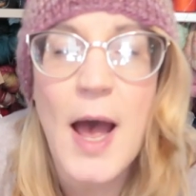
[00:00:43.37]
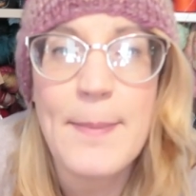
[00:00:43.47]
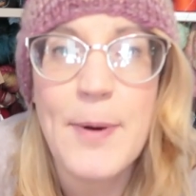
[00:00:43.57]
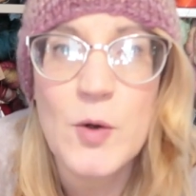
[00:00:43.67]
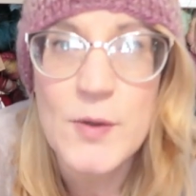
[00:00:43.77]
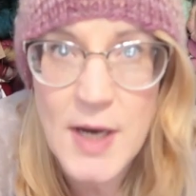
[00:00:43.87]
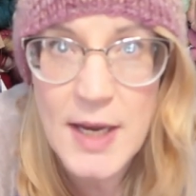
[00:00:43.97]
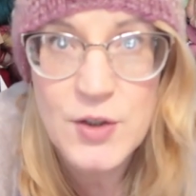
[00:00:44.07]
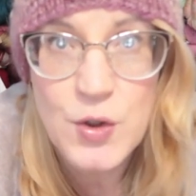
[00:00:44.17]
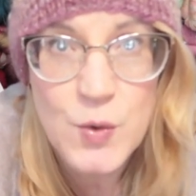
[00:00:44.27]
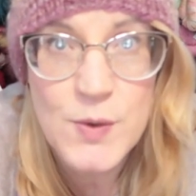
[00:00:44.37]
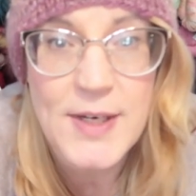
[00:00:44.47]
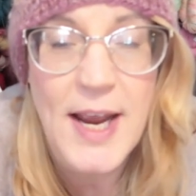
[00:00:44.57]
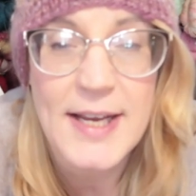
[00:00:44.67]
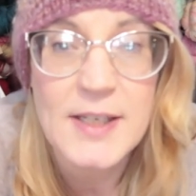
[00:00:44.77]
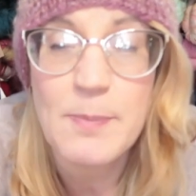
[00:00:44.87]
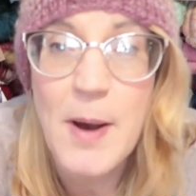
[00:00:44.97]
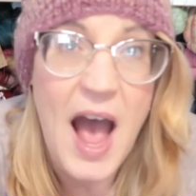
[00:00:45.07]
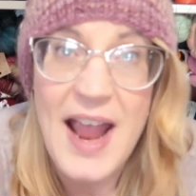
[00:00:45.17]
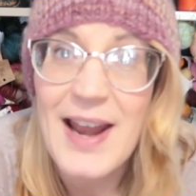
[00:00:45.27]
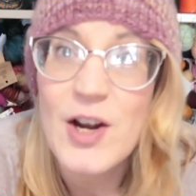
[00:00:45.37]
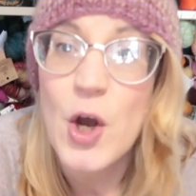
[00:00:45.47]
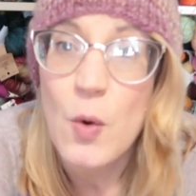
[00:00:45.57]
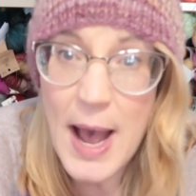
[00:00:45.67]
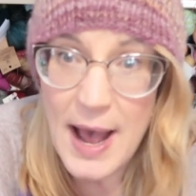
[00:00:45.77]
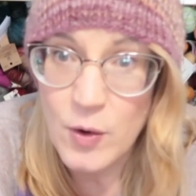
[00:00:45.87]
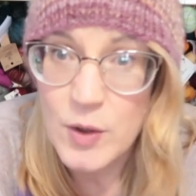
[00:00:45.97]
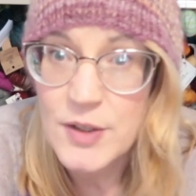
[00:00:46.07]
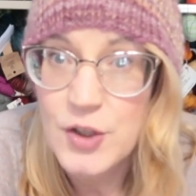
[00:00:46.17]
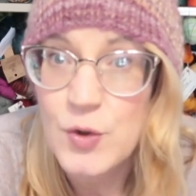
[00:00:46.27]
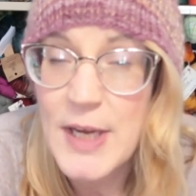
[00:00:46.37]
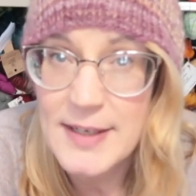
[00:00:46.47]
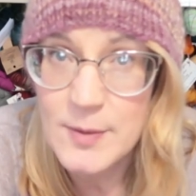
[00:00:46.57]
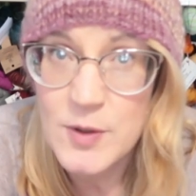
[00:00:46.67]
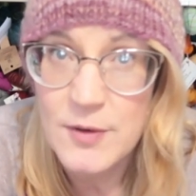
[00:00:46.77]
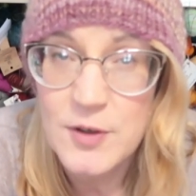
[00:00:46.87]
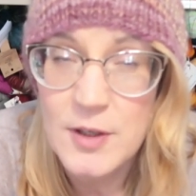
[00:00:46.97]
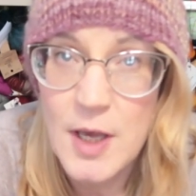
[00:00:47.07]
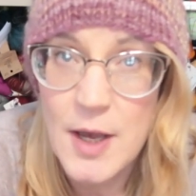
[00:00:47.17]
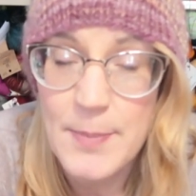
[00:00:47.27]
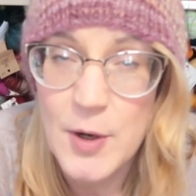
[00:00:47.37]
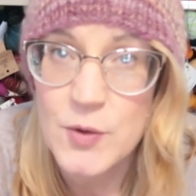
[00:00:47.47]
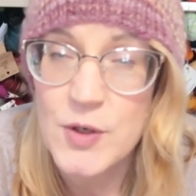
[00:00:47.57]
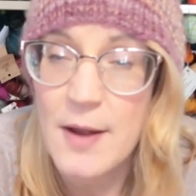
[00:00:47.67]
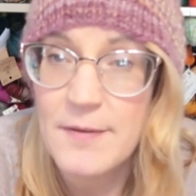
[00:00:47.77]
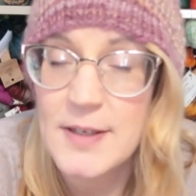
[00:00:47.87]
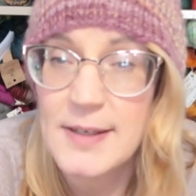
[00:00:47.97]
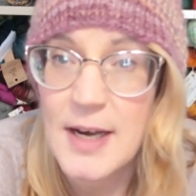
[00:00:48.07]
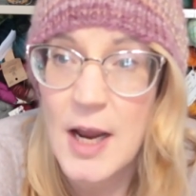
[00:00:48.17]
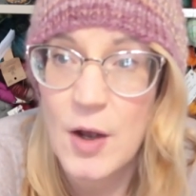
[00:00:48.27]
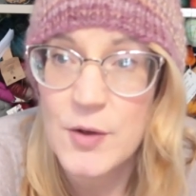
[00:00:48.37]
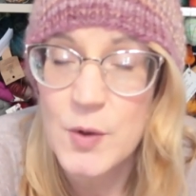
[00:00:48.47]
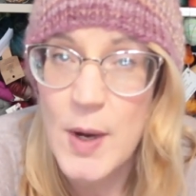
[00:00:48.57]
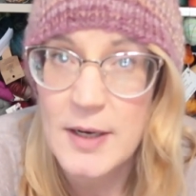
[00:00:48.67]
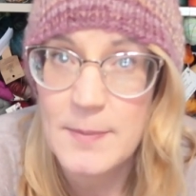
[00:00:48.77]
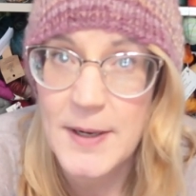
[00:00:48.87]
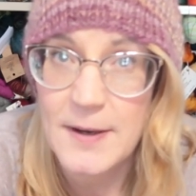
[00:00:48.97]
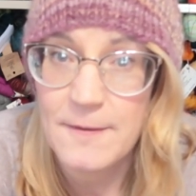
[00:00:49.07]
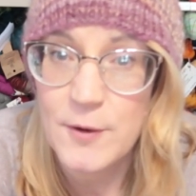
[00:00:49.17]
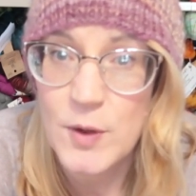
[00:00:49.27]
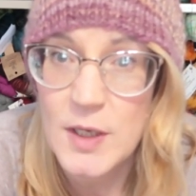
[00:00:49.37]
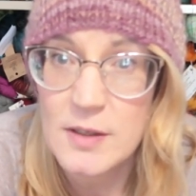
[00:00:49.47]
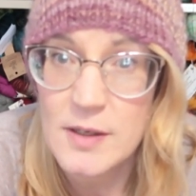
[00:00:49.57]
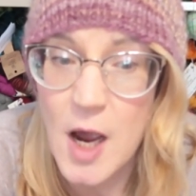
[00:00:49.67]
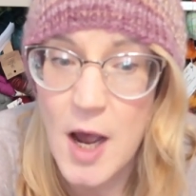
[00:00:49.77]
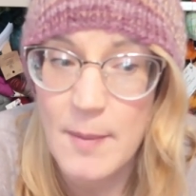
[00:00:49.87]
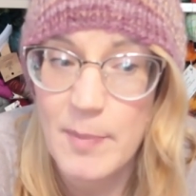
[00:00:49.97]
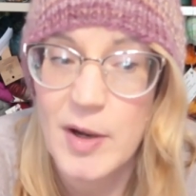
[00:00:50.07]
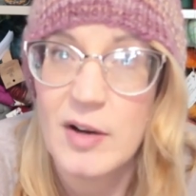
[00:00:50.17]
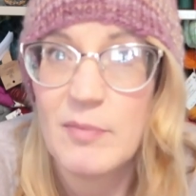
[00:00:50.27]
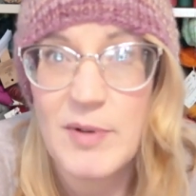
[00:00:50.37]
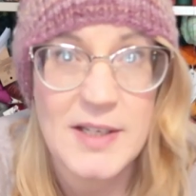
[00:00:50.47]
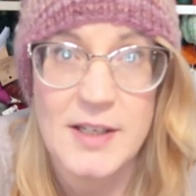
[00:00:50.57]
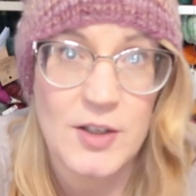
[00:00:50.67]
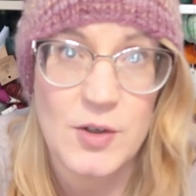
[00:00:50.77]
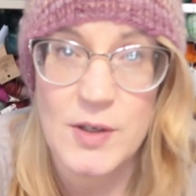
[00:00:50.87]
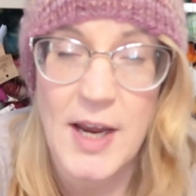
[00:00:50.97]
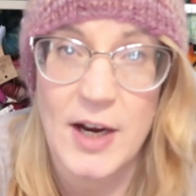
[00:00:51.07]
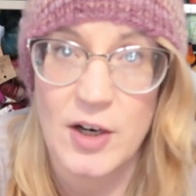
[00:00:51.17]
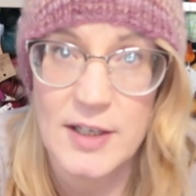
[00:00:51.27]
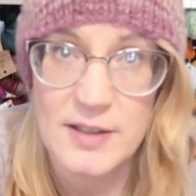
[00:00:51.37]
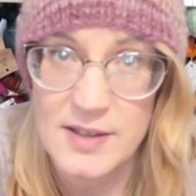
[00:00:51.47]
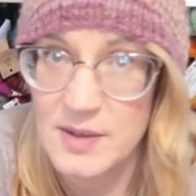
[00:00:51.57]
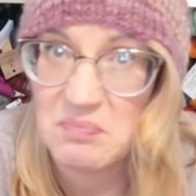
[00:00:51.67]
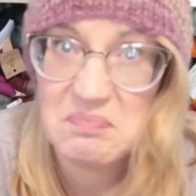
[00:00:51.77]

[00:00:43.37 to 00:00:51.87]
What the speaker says: I post on Tuesdays. I had to go out to take some stuff to the post office, and I also had to pick a few things up, basically just errands.